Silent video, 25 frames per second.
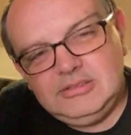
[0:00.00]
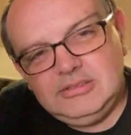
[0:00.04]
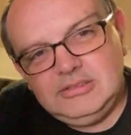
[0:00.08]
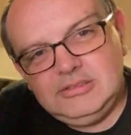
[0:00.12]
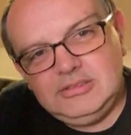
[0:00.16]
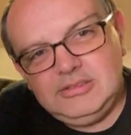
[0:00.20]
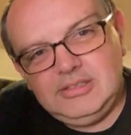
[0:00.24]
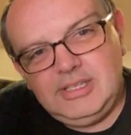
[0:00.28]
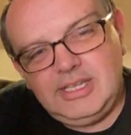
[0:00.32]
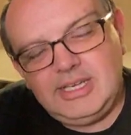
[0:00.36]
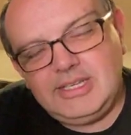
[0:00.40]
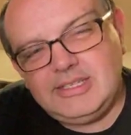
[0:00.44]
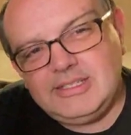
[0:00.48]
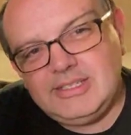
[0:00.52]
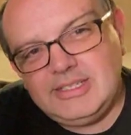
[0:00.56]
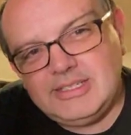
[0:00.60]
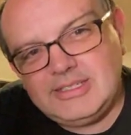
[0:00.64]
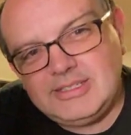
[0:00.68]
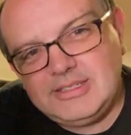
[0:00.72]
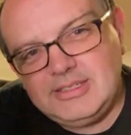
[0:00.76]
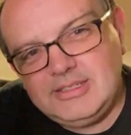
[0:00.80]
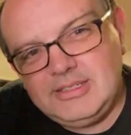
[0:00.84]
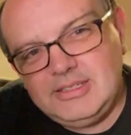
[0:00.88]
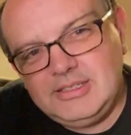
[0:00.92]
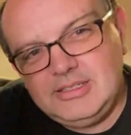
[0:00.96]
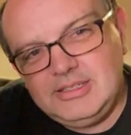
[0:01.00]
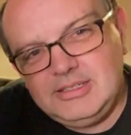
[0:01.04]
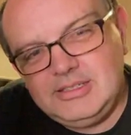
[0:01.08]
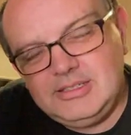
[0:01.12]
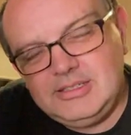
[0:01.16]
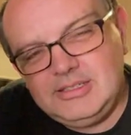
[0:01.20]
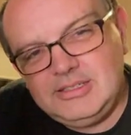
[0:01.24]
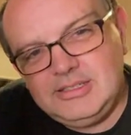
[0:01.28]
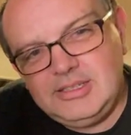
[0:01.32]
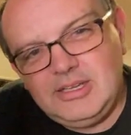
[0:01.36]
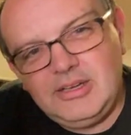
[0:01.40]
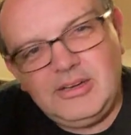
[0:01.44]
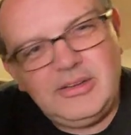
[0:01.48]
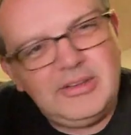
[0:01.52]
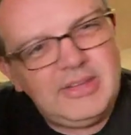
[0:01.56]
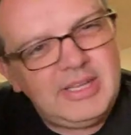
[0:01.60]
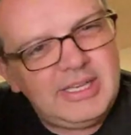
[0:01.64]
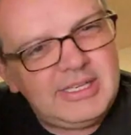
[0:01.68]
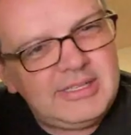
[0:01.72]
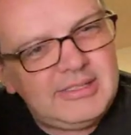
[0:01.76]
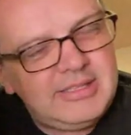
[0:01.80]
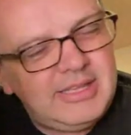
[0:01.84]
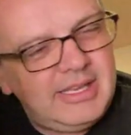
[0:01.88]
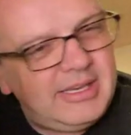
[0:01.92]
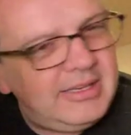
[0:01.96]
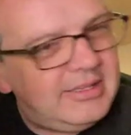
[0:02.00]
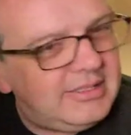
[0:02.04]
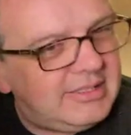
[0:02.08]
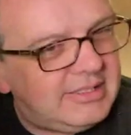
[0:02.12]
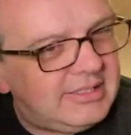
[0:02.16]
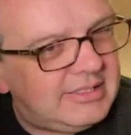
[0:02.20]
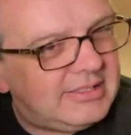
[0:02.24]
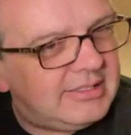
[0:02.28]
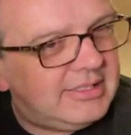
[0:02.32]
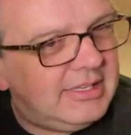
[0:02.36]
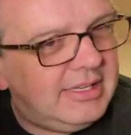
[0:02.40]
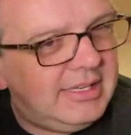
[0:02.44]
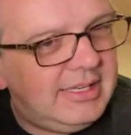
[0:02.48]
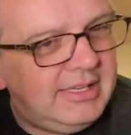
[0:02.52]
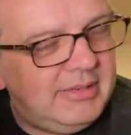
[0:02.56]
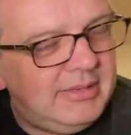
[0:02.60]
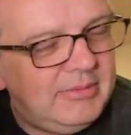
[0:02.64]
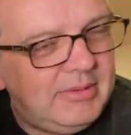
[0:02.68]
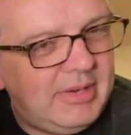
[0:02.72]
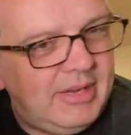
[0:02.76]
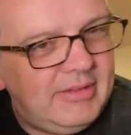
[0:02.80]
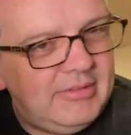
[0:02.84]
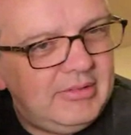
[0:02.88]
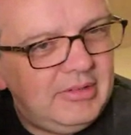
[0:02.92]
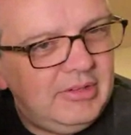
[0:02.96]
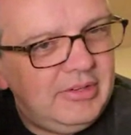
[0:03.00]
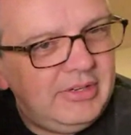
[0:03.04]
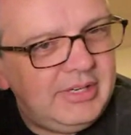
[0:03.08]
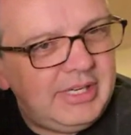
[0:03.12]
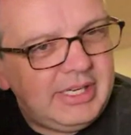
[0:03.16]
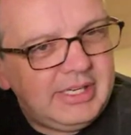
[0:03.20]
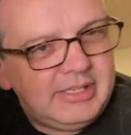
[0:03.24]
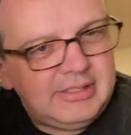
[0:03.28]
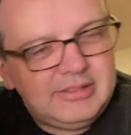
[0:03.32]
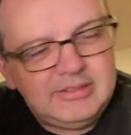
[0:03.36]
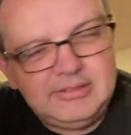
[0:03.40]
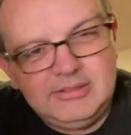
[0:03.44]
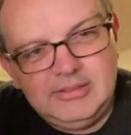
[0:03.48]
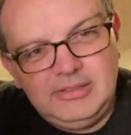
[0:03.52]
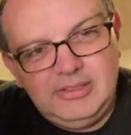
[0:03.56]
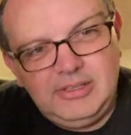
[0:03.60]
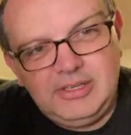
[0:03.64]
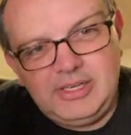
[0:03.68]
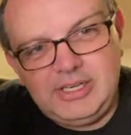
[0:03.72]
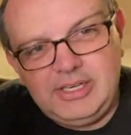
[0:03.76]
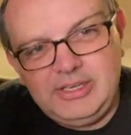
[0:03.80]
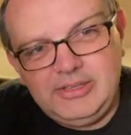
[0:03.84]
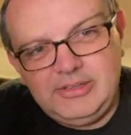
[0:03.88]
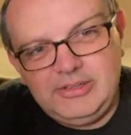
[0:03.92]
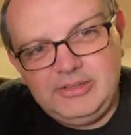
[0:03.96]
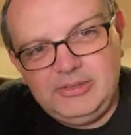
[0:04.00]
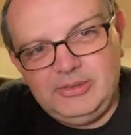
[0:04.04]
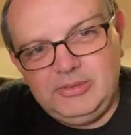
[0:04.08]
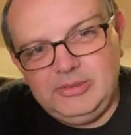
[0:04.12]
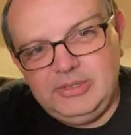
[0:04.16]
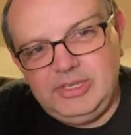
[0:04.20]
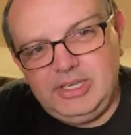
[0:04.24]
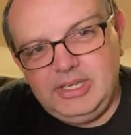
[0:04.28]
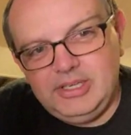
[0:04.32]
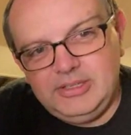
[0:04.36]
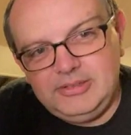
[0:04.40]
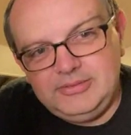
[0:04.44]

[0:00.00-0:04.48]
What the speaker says: That's a that's a sneaky way of lurking on the audio.